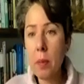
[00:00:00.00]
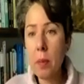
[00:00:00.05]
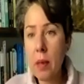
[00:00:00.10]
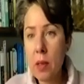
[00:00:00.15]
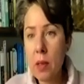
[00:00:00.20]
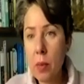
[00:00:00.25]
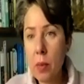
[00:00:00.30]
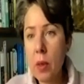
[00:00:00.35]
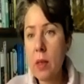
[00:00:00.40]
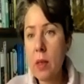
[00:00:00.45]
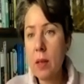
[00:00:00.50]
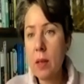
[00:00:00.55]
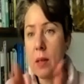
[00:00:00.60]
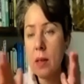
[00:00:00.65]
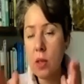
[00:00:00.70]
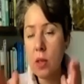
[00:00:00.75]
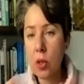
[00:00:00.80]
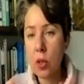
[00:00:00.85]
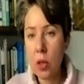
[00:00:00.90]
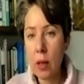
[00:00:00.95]
of the pathways
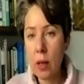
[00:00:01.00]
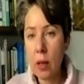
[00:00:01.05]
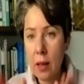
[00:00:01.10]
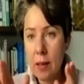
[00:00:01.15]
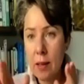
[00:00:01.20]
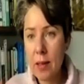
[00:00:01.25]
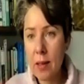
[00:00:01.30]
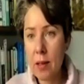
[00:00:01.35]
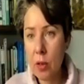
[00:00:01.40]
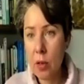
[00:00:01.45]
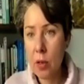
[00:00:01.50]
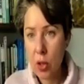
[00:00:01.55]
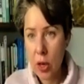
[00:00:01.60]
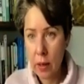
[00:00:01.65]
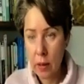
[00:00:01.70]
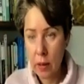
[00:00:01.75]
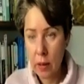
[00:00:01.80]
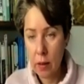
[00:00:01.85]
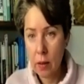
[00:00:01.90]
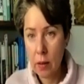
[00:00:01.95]
is
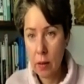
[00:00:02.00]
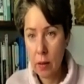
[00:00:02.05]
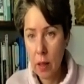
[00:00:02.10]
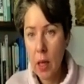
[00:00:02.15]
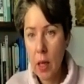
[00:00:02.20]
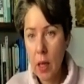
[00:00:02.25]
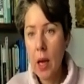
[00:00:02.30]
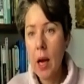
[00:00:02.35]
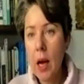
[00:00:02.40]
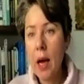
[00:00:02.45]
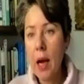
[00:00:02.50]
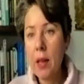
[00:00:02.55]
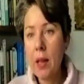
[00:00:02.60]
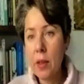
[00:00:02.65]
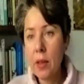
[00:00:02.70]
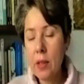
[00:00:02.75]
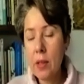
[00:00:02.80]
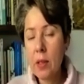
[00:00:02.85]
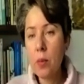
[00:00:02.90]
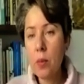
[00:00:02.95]
cancerogenic,
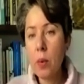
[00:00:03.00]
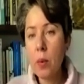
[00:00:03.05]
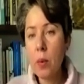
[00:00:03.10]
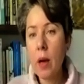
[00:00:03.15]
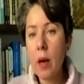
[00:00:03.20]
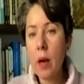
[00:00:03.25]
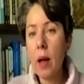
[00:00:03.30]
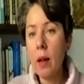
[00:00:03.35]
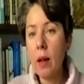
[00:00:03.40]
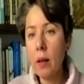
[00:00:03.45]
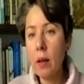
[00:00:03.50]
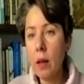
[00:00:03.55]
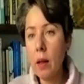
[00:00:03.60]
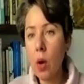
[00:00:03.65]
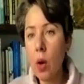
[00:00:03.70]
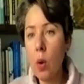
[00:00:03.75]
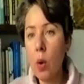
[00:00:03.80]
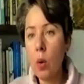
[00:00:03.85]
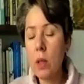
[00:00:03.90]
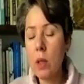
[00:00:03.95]
and this is where
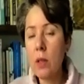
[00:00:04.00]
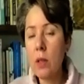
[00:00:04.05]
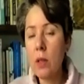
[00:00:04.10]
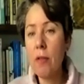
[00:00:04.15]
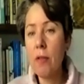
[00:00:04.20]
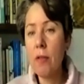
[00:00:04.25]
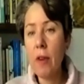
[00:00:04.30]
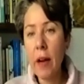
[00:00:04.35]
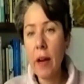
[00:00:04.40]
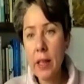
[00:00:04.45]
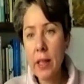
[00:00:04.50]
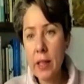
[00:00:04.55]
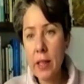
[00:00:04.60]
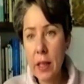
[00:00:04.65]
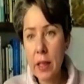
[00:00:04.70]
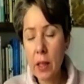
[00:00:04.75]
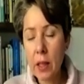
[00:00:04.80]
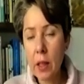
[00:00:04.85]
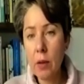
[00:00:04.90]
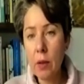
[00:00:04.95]
alcohol is
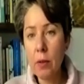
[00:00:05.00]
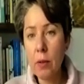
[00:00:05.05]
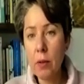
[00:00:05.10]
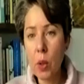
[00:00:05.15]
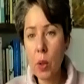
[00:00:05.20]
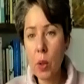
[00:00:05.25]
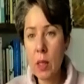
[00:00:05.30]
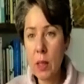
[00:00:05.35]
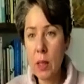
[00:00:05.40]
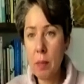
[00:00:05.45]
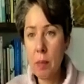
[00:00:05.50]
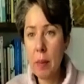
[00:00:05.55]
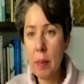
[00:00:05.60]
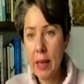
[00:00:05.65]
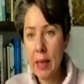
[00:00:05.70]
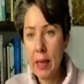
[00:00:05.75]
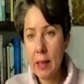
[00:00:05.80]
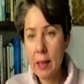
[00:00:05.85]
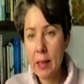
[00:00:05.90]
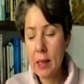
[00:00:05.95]
fighting for the
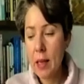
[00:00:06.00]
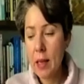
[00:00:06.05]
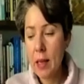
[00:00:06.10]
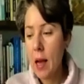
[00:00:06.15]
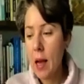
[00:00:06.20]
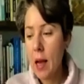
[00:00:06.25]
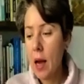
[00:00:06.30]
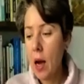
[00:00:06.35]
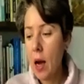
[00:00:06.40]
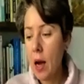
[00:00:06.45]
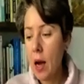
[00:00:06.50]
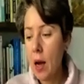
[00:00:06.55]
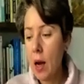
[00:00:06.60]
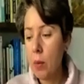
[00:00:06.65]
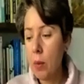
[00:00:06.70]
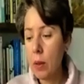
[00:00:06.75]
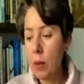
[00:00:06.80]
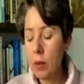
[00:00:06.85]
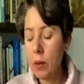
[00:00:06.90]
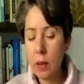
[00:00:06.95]
space.
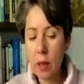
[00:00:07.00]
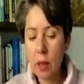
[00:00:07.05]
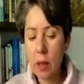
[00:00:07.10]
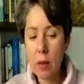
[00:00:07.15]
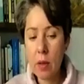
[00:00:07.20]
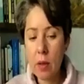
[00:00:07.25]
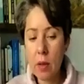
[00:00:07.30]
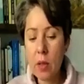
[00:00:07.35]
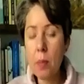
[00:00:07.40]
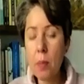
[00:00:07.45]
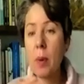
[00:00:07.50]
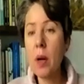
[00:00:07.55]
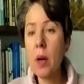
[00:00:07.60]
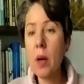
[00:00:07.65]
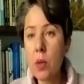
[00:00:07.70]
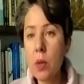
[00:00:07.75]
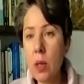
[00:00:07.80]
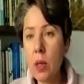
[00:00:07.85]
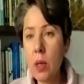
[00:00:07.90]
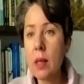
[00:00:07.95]
Well, there's a
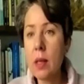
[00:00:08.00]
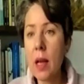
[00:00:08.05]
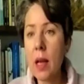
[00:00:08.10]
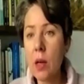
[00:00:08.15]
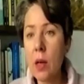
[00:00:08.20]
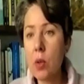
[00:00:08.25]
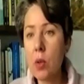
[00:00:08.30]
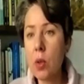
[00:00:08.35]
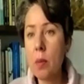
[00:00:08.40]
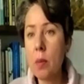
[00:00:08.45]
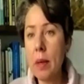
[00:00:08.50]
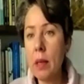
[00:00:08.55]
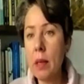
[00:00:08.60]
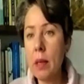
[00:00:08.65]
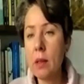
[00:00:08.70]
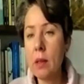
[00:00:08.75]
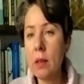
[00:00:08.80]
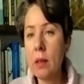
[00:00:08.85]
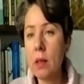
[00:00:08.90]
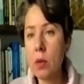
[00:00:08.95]
process how to
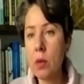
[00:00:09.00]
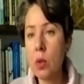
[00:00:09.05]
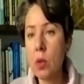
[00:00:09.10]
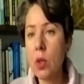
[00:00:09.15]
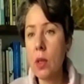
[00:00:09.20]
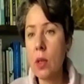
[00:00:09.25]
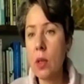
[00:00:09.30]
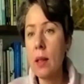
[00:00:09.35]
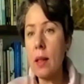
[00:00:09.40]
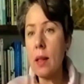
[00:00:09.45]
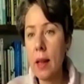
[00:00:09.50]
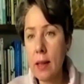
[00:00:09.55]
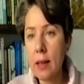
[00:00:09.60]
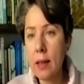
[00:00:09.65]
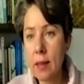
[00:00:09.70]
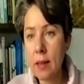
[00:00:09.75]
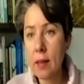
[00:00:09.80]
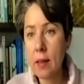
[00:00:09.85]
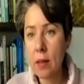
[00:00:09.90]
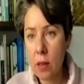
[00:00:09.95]
make this estrogen
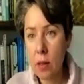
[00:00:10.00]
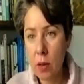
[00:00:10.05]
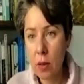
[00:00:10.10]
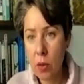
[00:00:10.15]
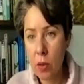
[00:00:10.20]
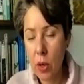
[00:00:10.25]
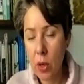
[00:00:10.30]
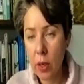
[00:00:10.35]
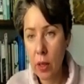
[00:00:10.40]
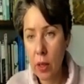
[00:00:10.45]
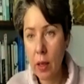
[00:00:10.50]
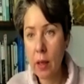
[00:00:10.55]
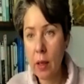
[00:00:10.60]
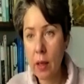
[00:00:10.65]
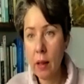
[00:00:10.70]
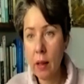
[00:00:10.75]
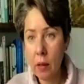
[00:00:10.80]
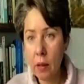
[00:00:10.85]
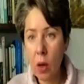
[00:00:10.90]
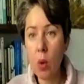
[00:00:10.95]
less cancerogenic,
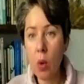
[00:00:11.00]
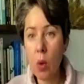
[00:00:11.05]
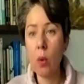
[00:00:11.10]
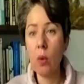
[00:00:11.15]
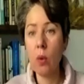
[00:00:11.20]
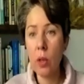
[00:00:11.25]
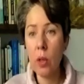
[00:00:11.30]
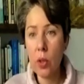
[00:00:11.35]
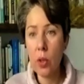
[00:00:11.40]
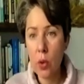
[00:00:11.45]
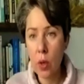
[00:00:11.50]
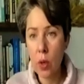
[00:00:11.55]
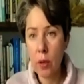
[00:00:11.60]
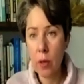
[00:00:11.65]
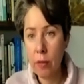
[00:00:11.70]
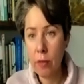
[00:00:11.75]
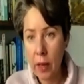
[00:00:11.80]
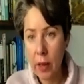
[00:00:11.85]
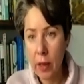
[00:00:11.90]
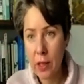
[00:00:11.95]
and alcohol
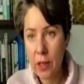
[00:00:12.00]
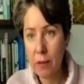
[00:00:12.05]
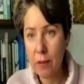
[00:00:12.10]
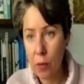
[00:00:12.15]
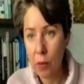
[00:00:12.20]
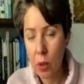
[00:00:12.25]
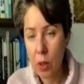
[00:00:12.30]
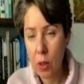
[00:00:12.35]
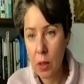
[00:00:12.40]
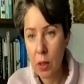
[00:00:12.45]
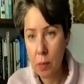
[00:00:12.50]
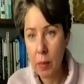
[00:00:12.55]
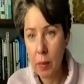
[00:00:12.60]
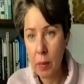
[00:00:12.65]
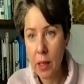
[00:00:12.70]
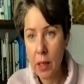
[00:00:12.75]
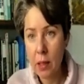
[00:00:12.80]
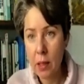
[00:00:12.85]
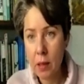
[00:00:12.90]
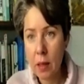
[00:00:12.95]
literally fights for this
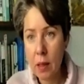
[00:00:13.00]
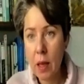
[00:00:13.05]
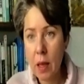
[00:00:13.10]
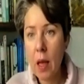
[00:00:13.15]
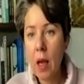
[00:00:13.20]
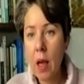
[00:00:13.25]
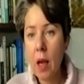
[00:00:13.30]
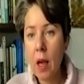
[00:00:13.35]
space,